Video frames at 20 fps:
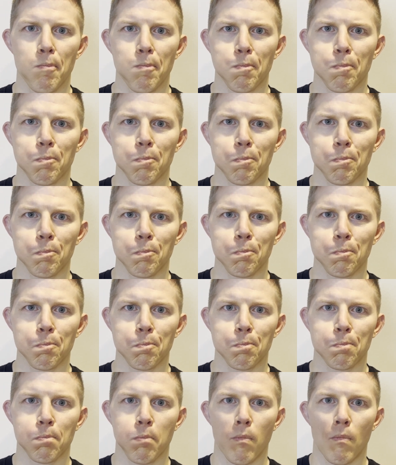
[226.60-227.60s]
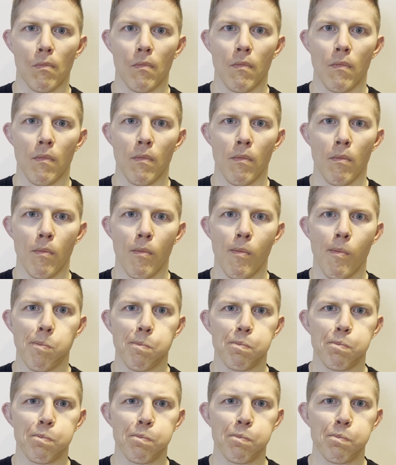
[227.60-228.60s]

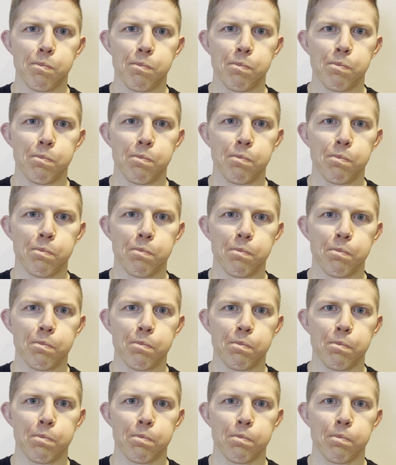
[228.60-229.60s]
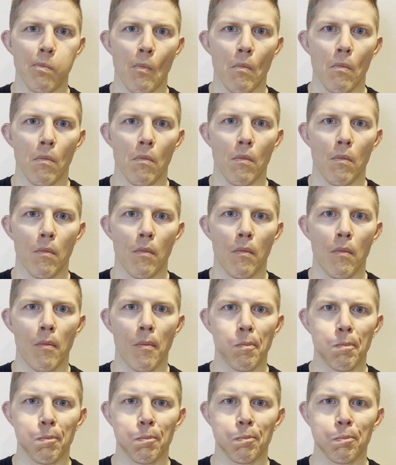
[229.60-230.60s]

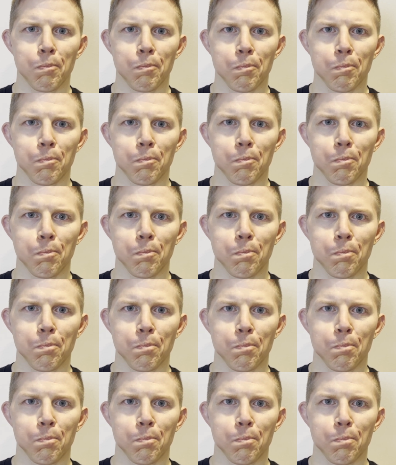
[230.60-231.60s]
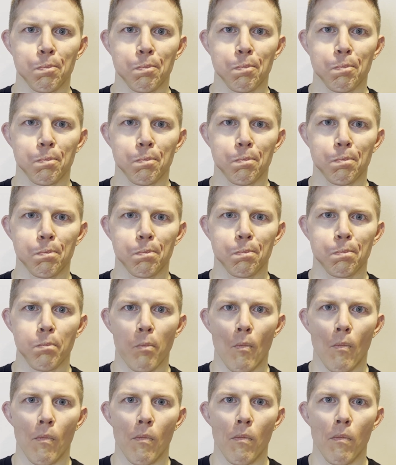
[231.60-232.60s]

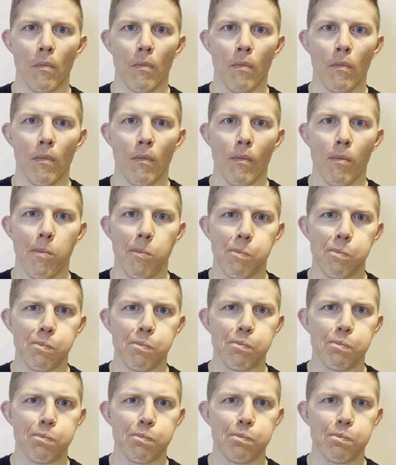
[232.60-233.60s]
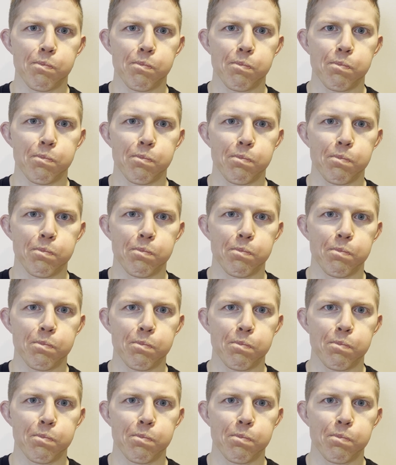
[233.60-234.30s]
Nothing is said.